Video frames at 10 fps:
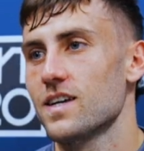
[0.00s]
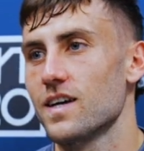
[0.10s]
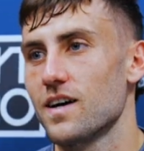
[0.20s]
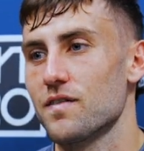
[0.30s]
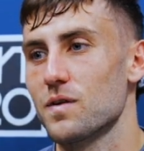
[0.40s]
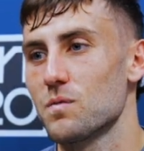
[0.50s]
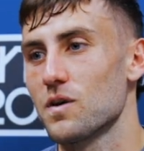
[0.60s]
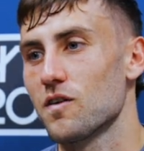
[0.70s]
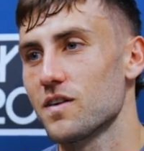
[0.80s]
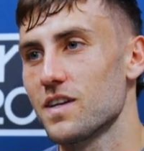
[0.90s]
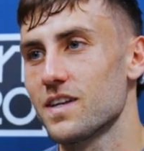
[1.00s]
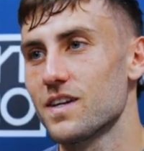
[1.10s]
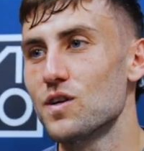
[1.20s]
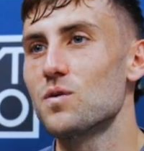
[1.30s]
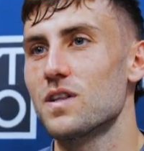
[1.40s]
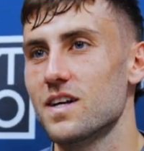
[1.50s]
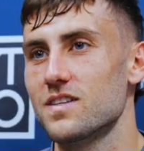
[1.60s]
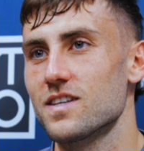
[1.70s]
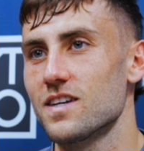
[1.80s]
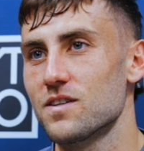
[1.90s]
yeah, I think we already knew at that
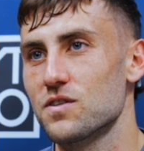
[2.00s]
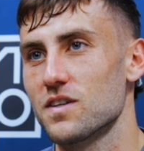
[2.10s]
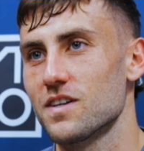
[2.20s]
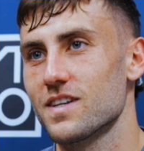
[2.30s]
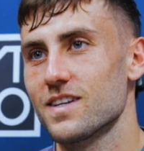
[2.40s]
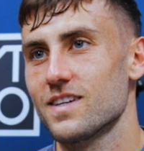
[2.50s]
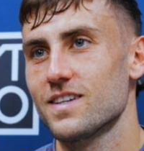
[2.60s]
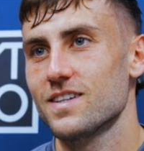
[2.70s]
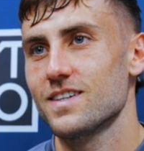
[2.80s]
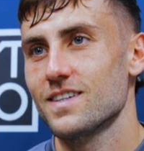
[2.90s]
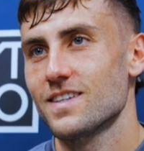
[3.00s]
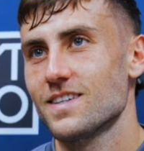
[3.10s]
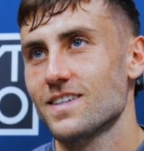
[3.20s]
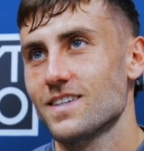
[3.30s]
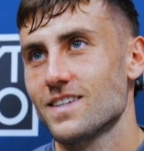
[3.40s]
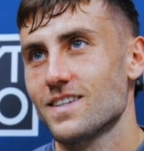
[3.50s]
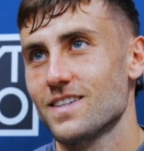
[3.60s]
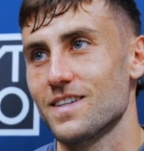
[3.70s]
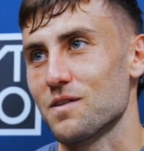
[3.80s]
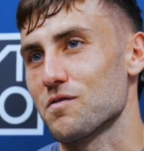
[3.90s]
stage that
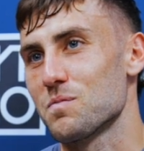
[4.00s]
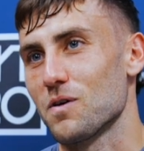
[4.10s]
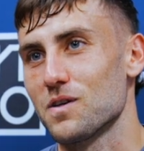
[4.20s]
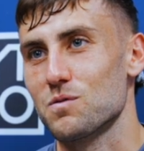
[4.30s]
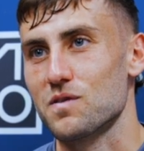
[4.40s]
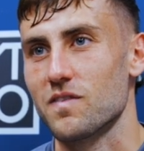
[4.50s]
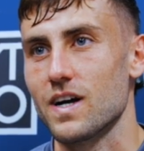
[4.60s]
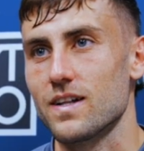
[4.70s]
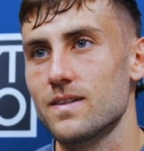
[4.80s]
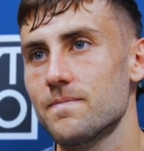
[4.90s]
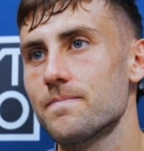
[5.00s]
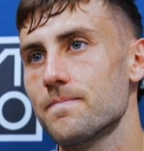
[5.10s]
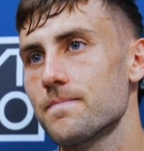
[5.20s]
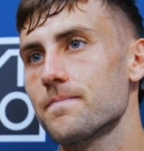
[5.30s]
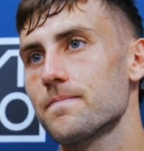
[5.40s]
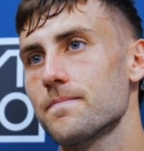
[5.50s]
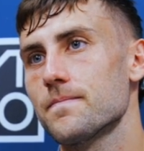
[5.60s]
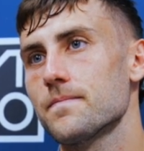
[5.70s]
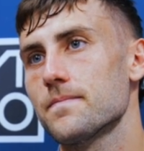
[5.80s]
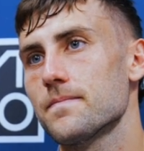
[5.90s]
that three points was vital.
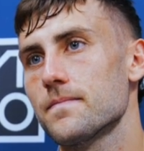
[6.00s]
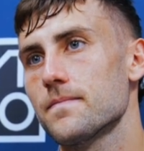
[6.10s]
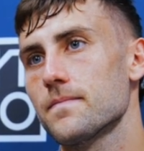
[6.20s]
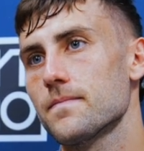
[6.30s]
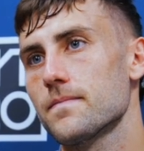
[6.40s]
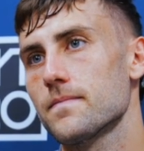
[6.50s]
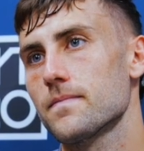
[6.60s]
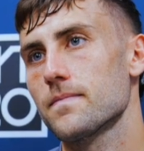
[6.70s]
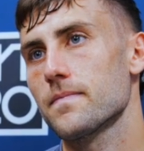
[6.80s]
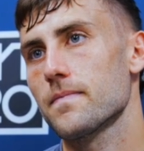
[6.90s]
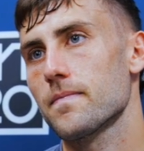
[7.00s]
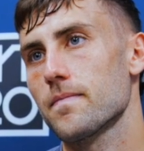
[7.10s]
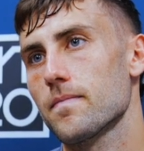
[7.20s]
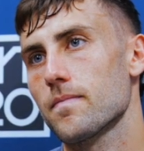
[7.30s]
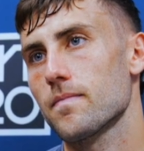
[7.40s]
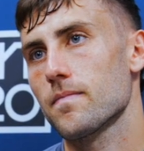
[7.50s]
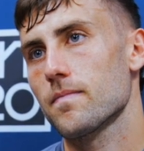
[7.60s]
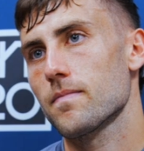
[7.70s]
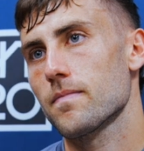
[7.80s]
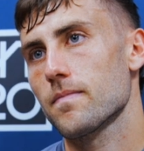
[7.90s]
Uh, did you had had it
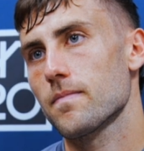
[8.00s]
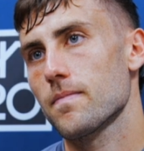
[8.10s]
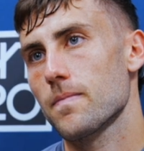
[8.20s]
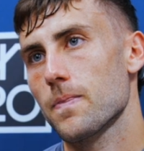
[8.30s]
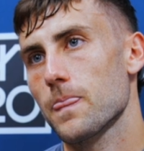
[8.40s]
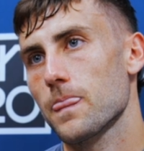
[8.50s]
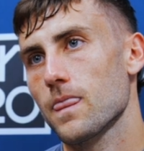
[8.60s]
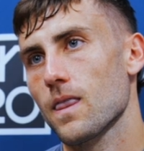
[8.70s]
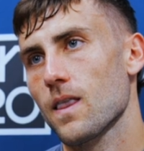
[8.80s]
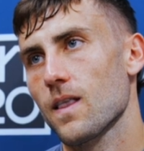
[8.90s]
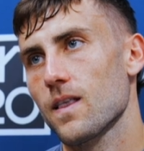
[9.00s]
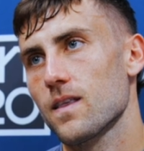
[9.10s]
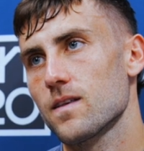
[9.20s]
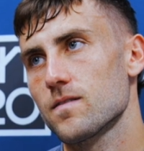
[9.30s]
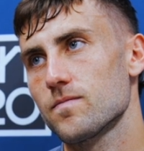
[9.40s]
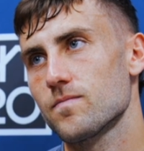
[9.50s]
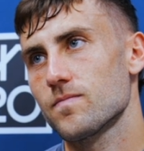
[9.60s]
gotten out onto the field that you didn't